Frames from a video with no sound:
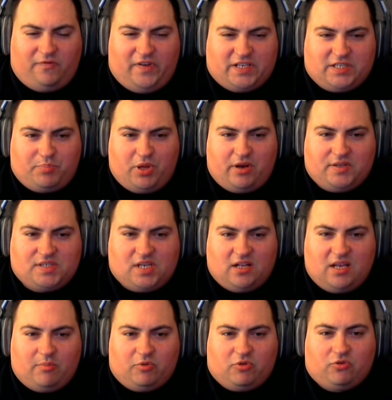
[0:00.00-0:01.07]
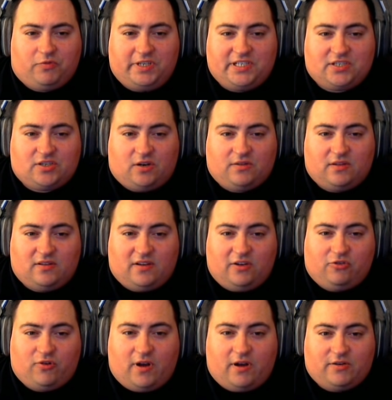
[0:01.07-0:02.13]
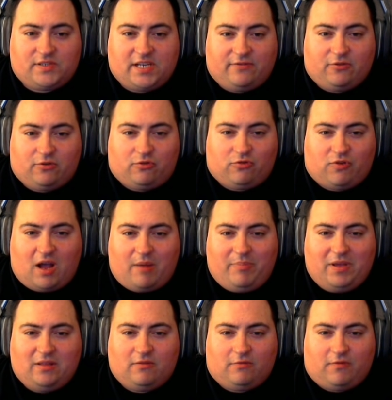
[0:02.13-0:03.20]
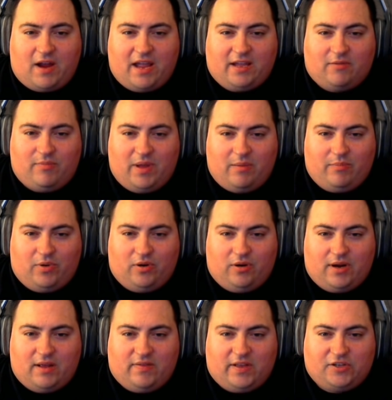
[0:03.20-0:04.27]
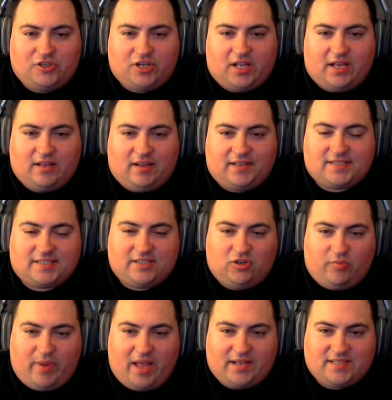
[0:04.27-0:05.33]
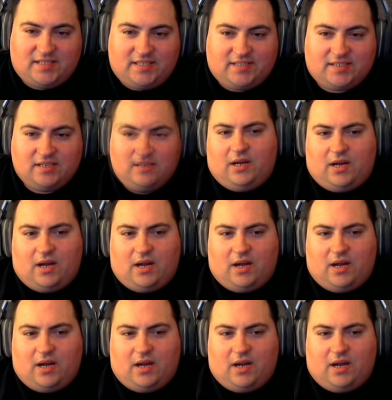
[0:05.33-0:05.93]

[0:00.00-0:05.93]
fixed players unable to restart the Night Trials after dropping the rank member, and then Jedi Knight skill boxes.